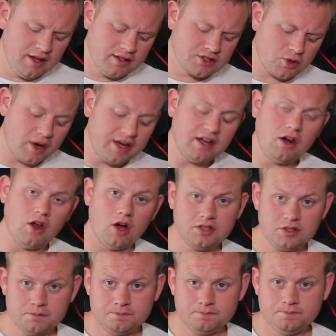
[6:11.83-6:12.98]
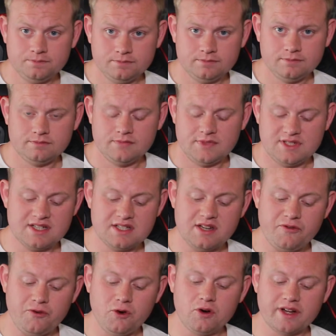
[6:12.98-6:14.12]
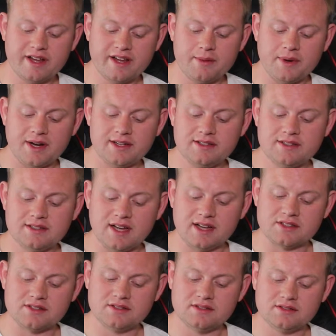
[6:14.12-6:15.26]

It's quite a lot, 64 gigabytes at